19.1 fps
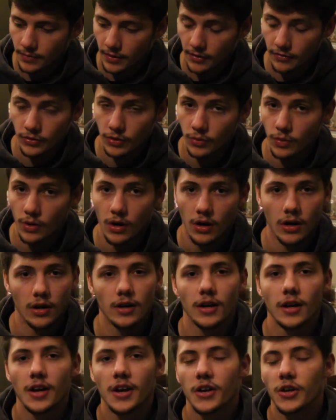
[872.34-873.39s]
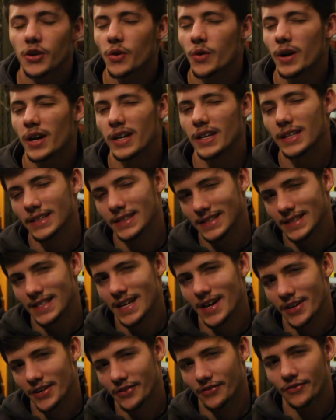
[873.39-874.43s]
If you are, go ahead and
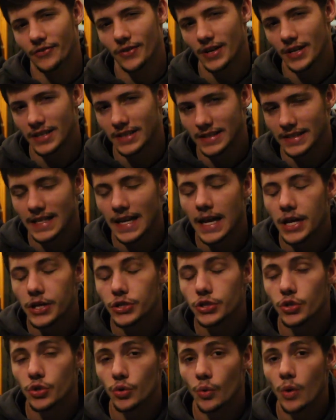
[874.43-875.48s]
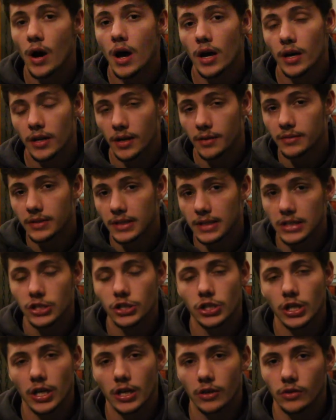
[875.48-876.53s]
tell your friends to come to this
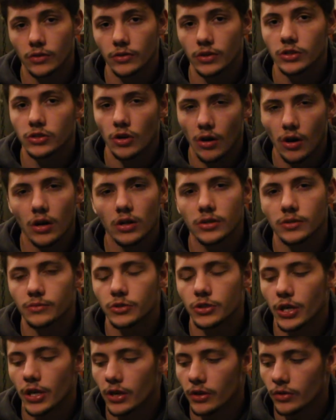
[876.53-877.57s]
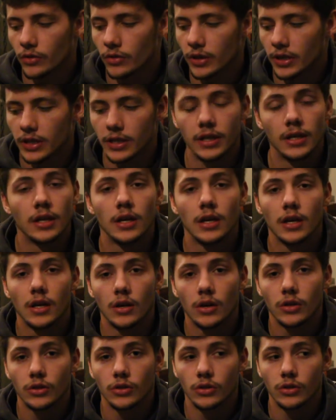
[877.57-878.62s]
channel, this awesome channel,
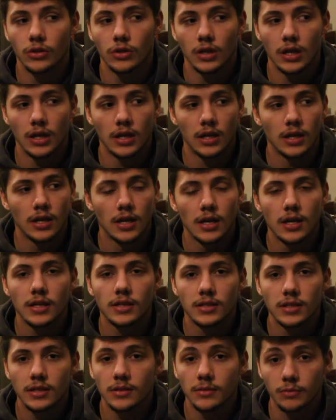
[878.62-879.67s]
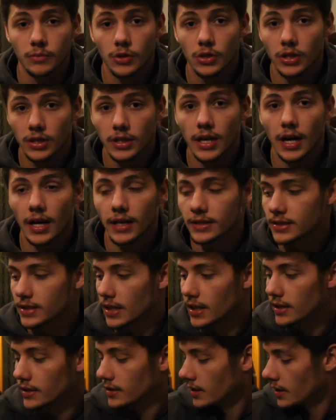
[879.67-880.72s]
and you'll see some good
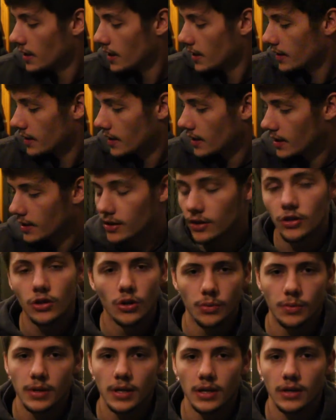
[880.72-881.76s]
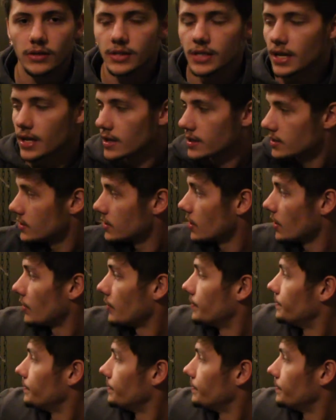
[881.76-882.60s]
content that nobody else has. So